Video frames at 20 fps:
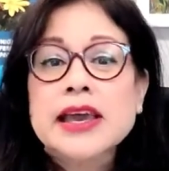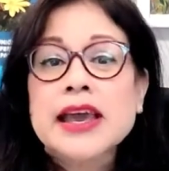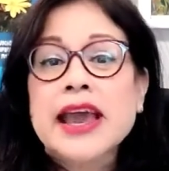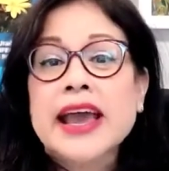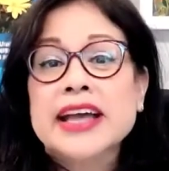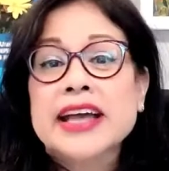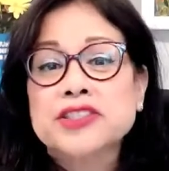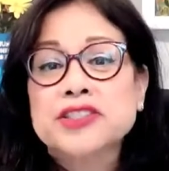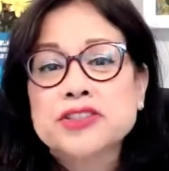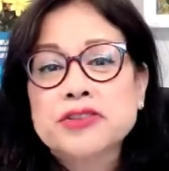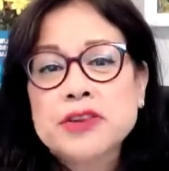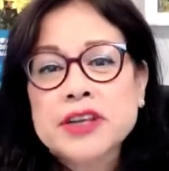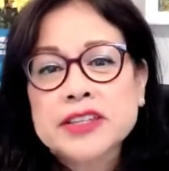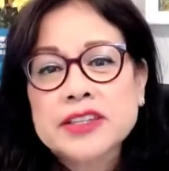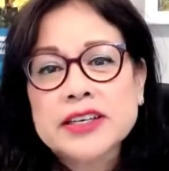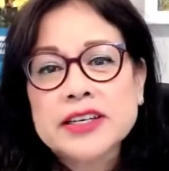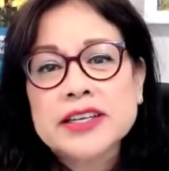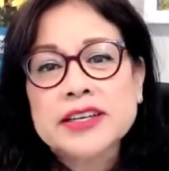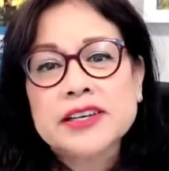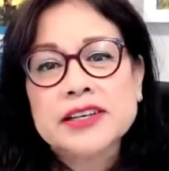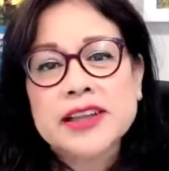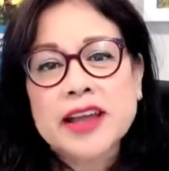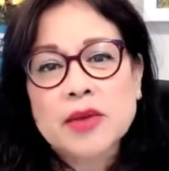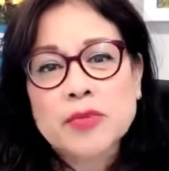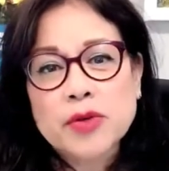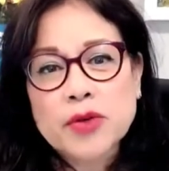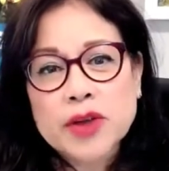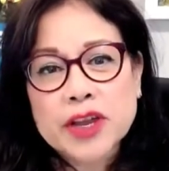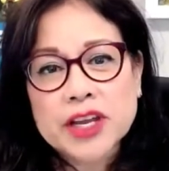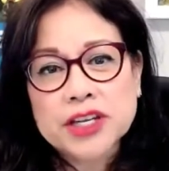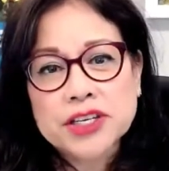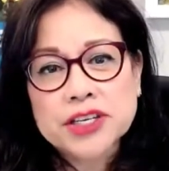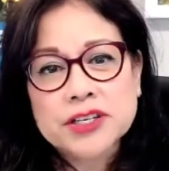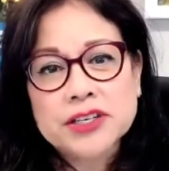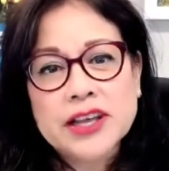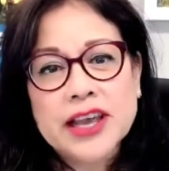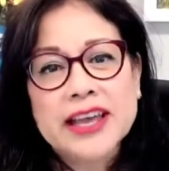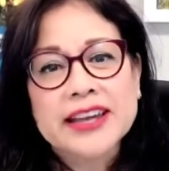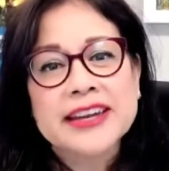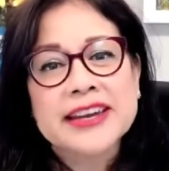and strengthening collaboration
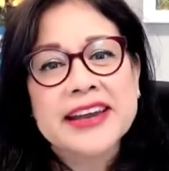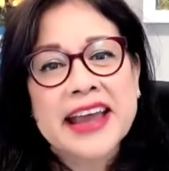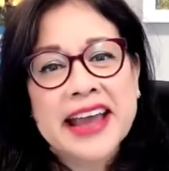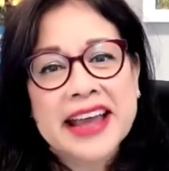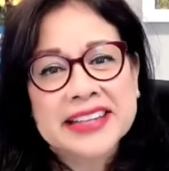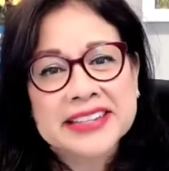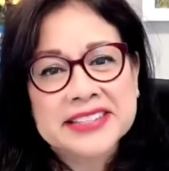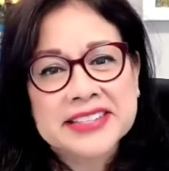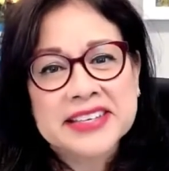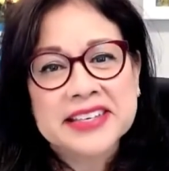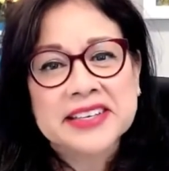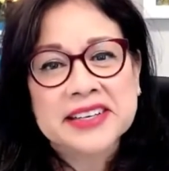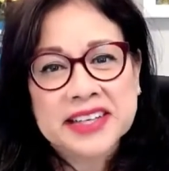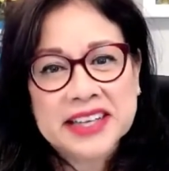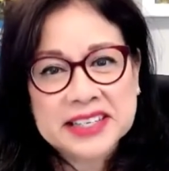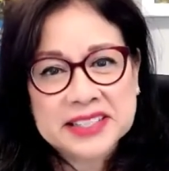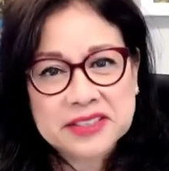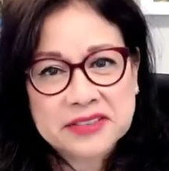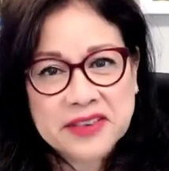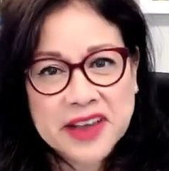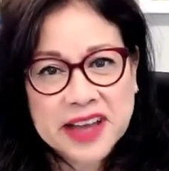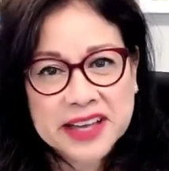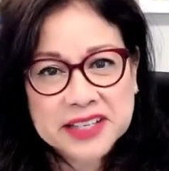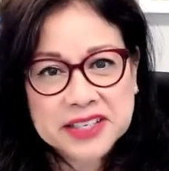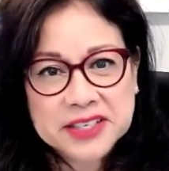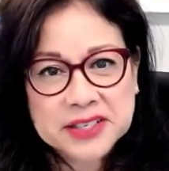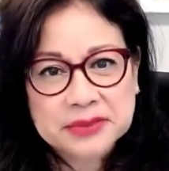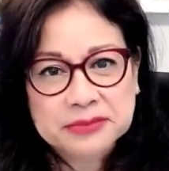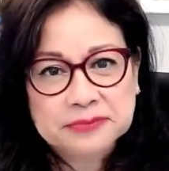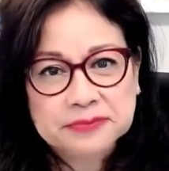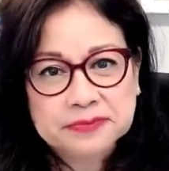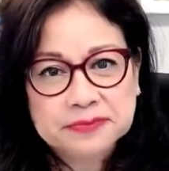and enhancing collective action.